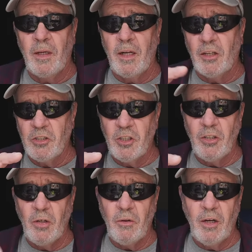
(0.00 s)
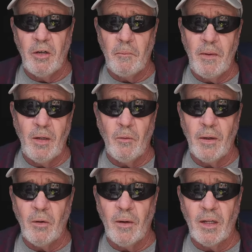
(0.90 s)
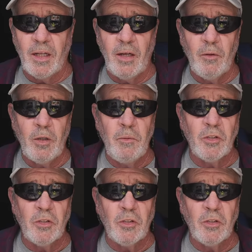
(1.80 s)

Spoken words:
and I'll show you here in a minute when we go into Lightroom,